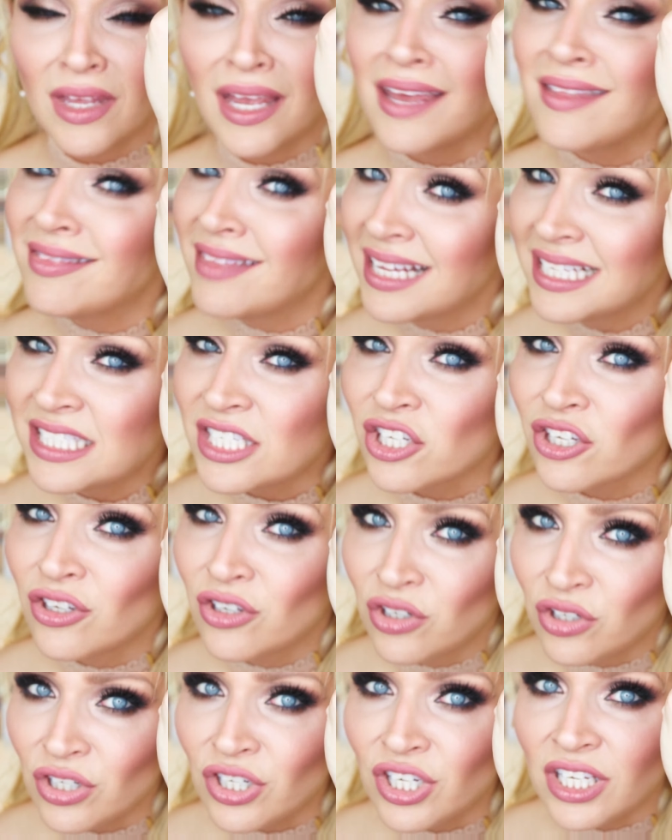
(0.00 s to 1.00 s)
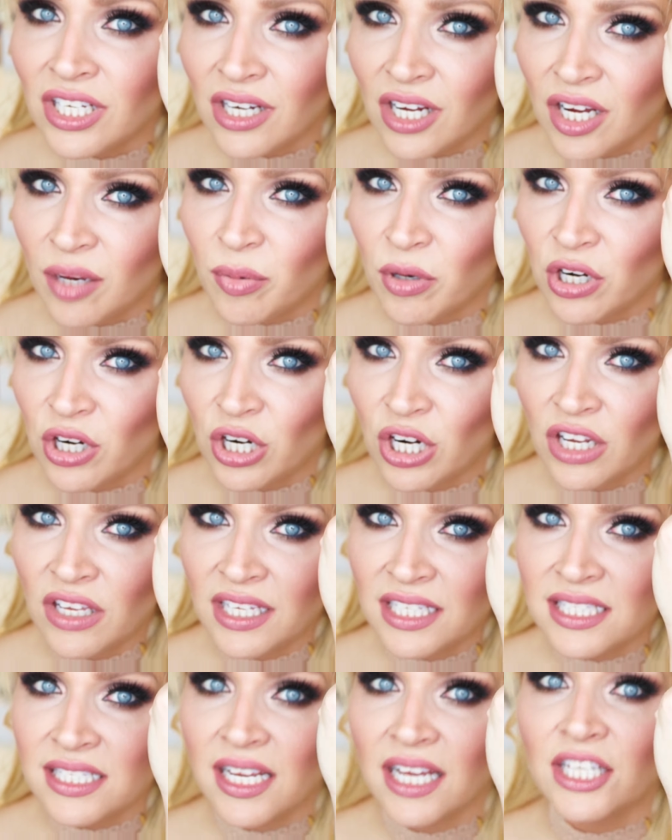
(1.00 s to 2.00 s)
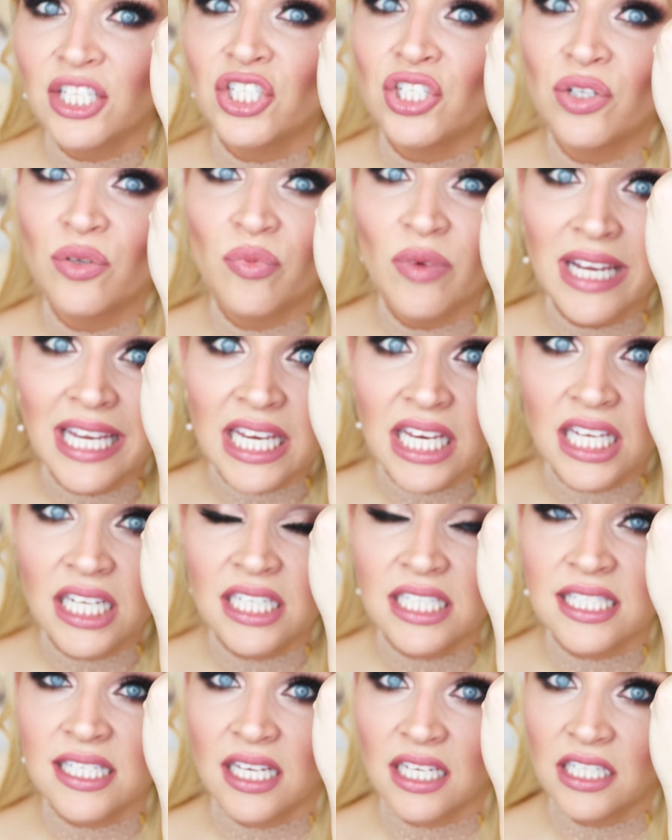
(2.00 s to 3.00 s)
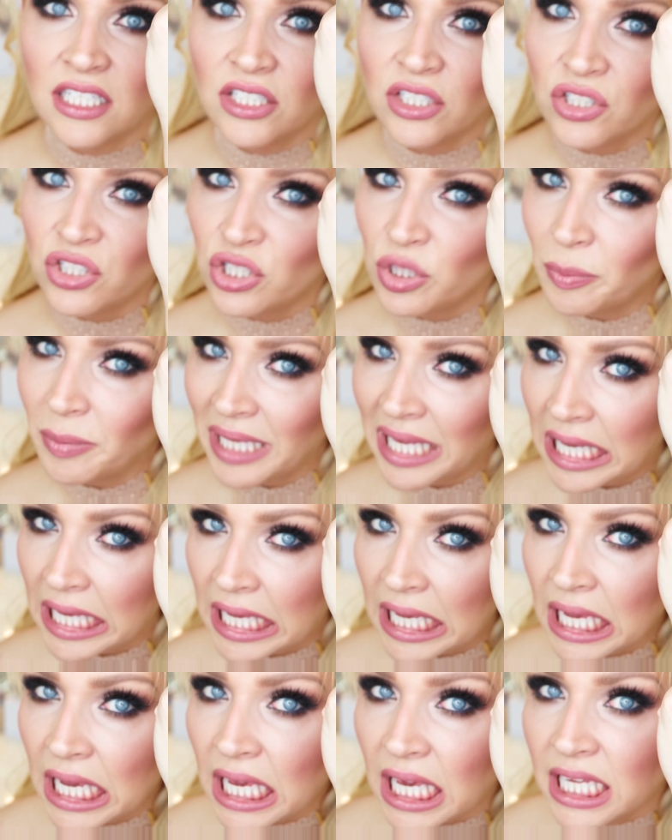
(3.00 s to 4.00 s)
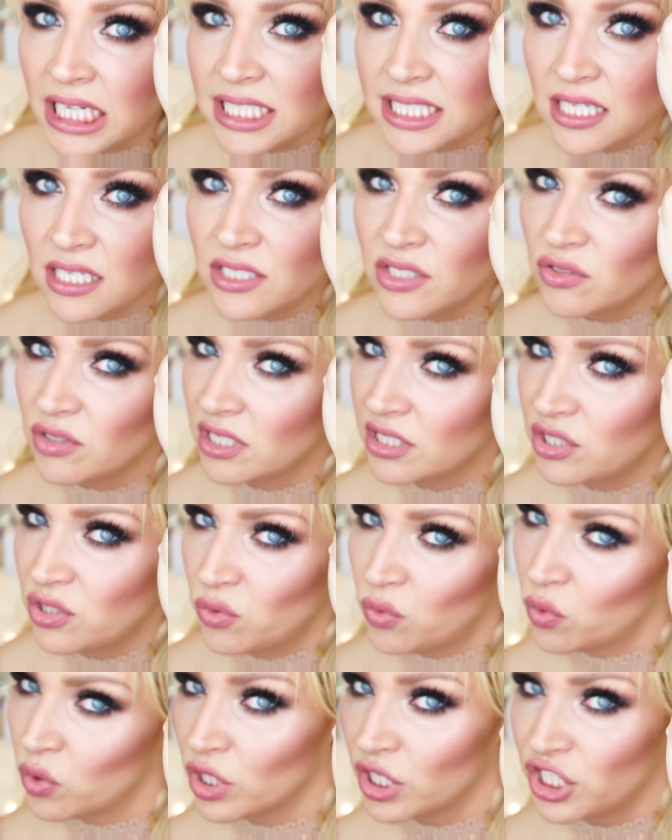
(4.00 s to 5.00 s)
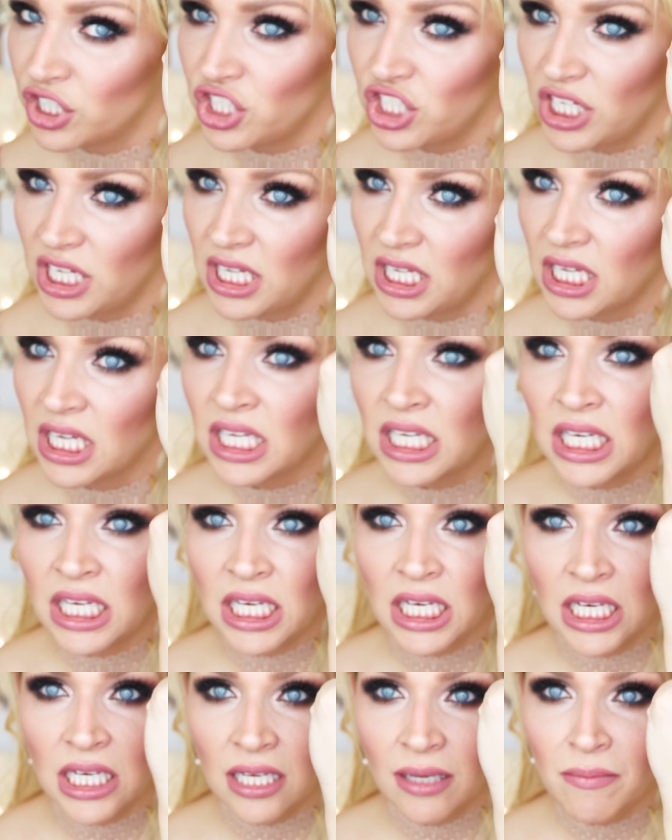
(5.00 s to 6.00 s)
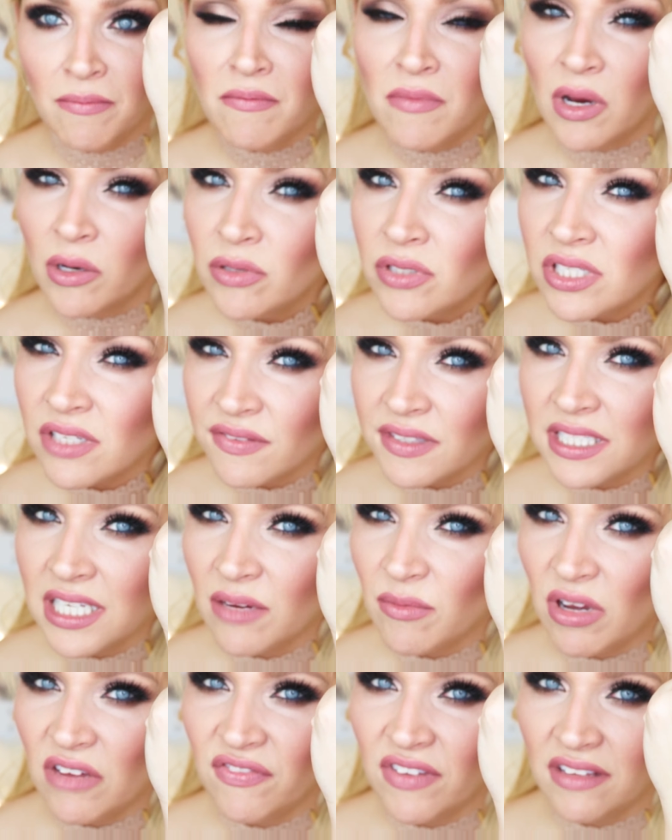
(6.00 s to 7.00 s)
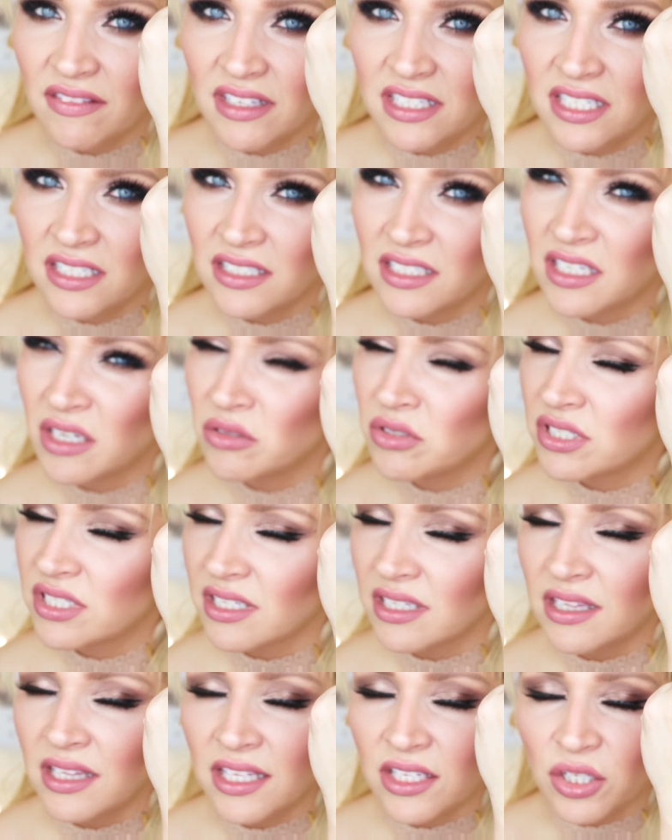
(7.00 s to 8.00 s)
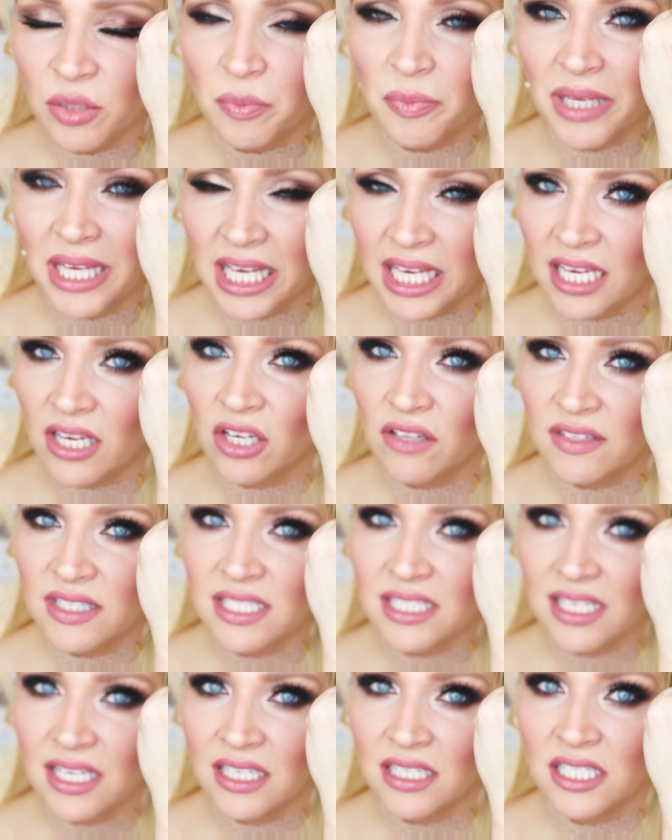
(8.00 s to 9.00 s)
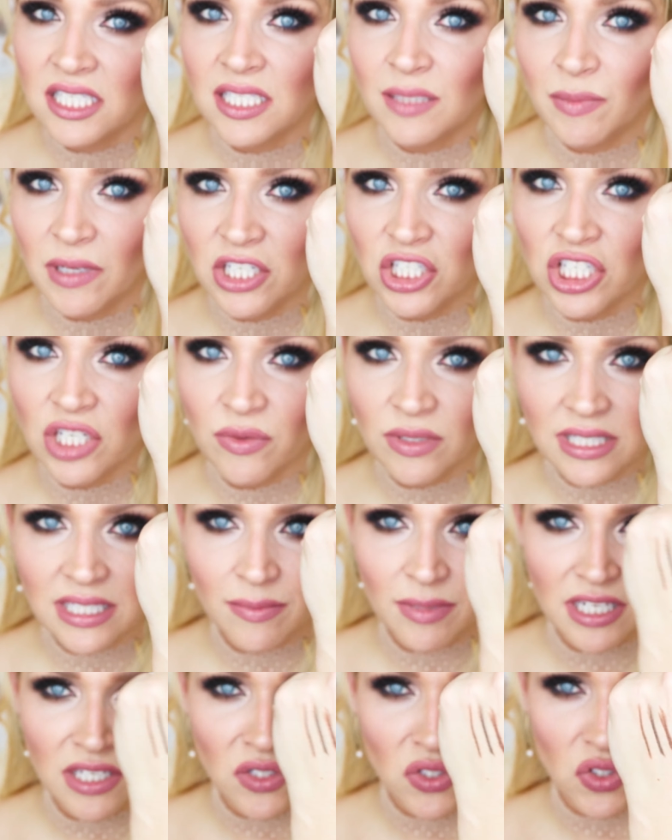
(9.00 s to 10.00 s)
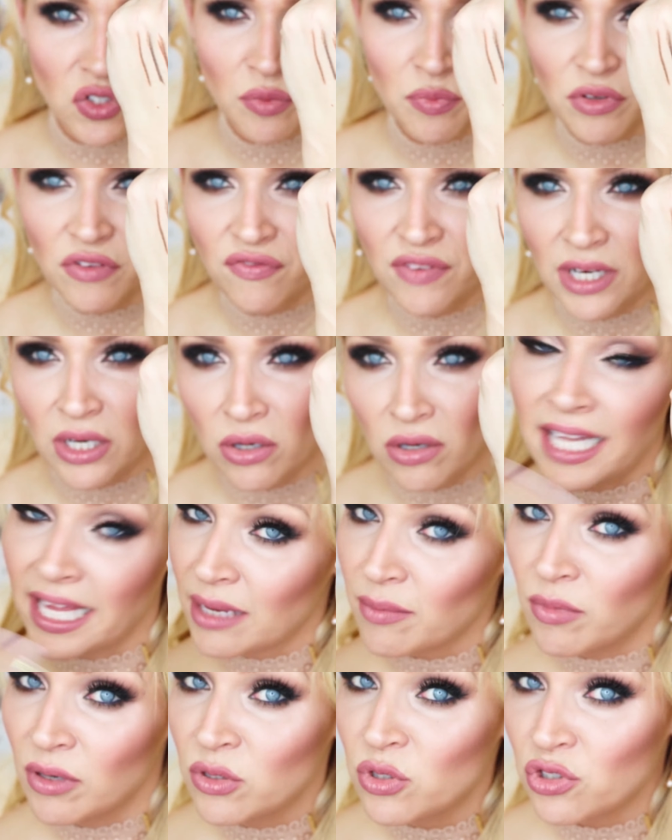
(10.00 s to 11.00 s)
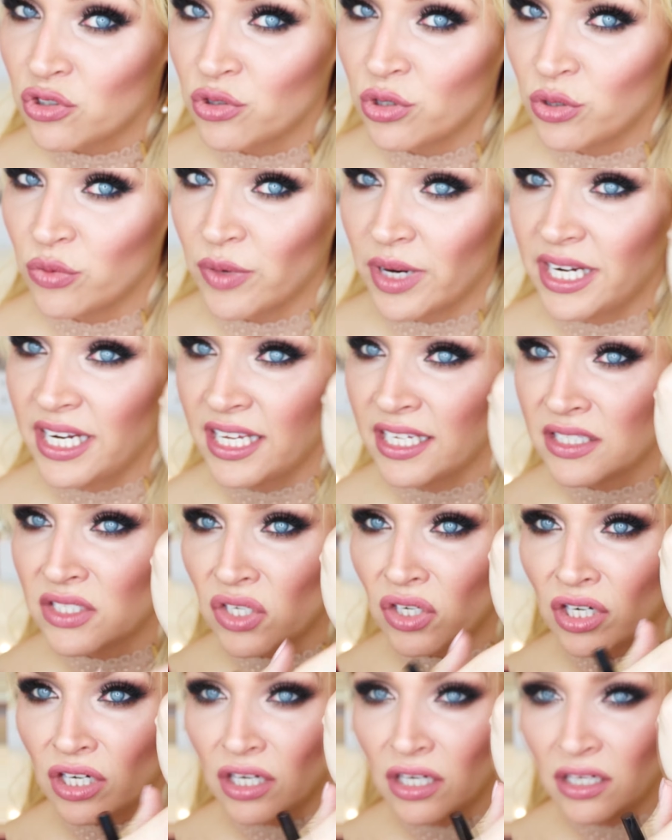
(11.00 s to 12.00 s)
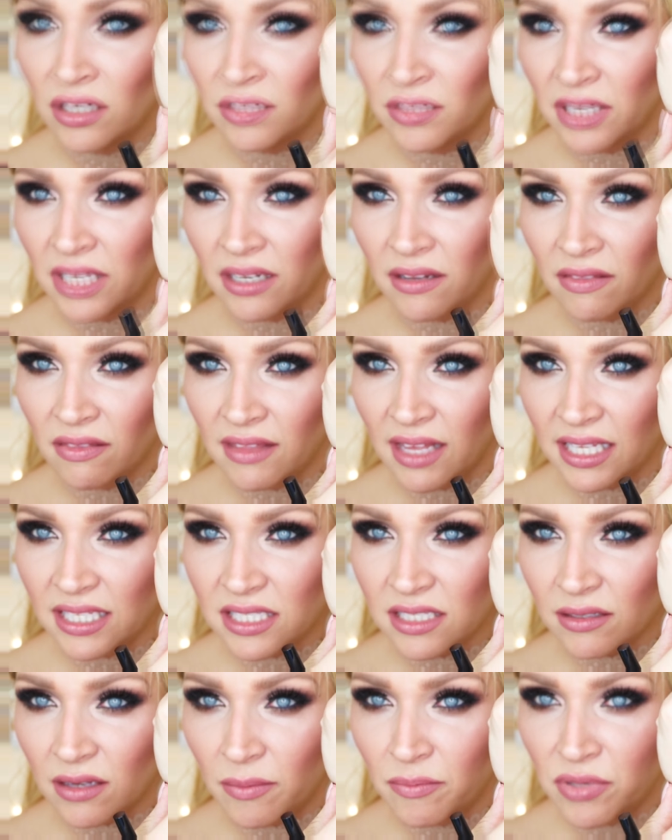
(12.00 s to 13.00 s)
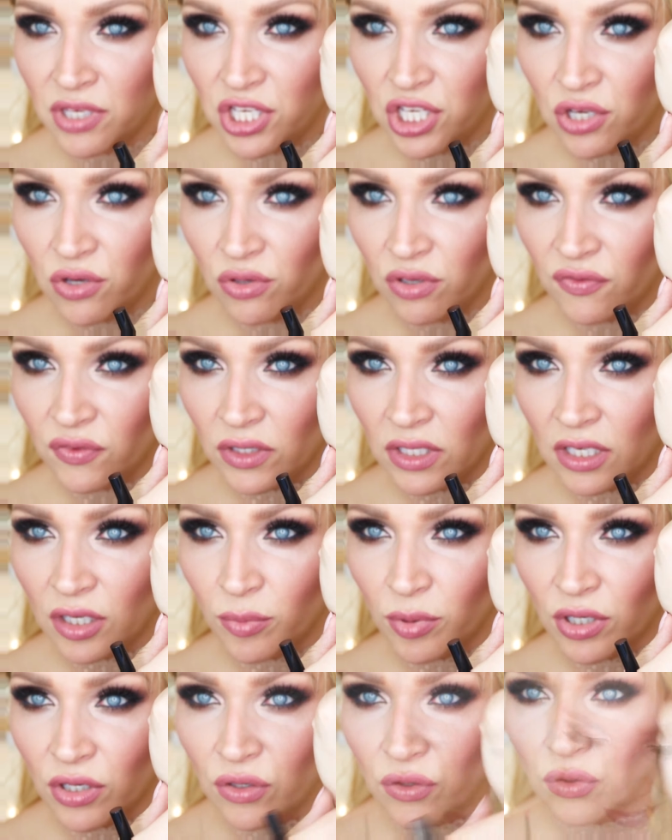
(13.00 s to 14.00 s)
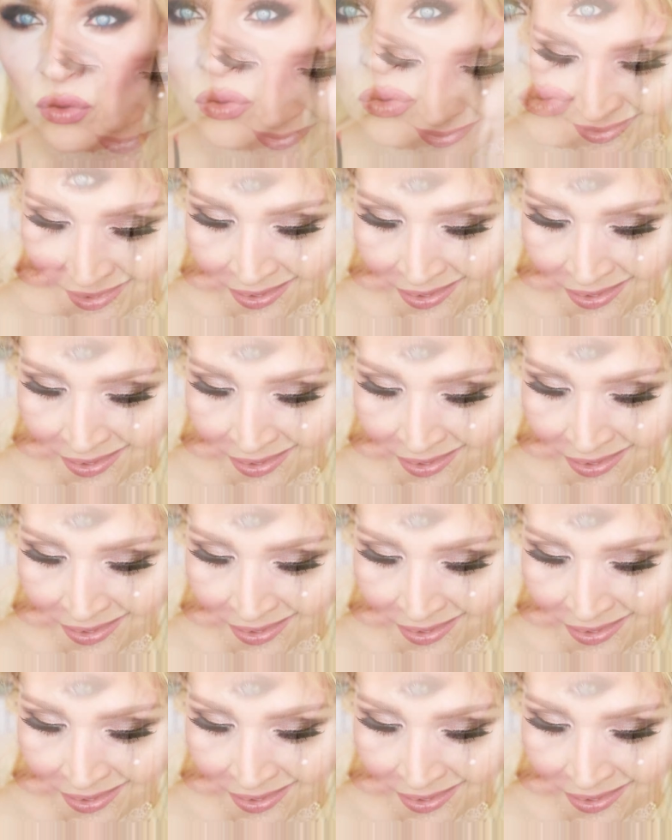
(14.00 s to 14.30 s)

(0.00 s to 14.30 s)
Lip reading: And that's a good auburn. It's not too red, it's not gonna look too pink, and it's also not too orangey. Most of the time I find they tend to go just a little pink on the skin, especially when somebody's super fair, like most true redheads are, but that's a beautiful auburn.